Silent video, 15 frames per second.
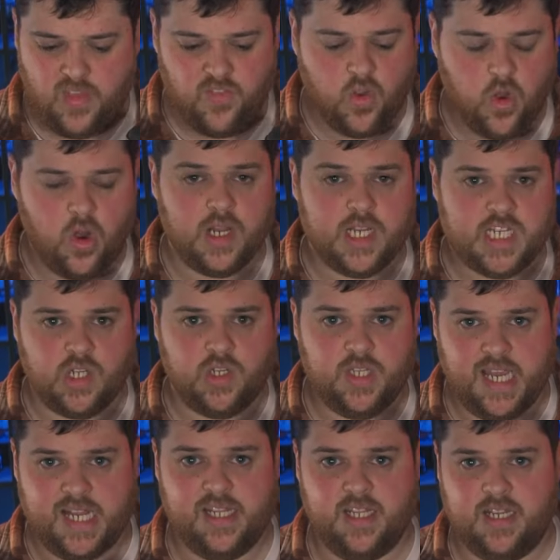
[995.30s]
They've got
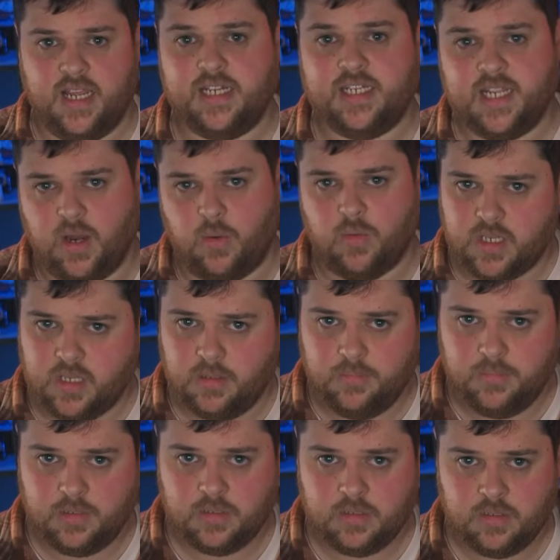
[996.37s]
until the end of the night to get rid of
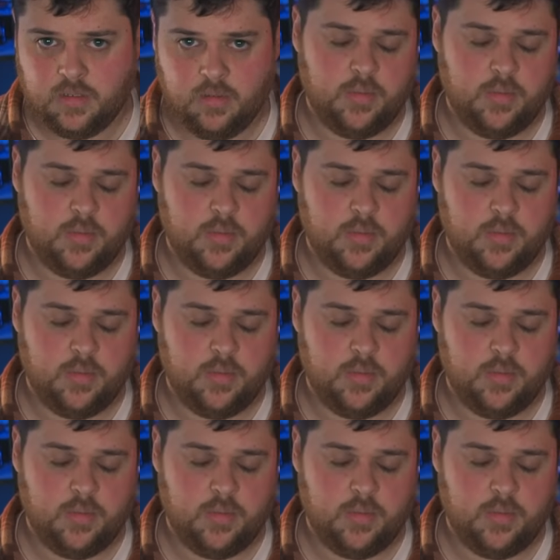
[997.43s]
them,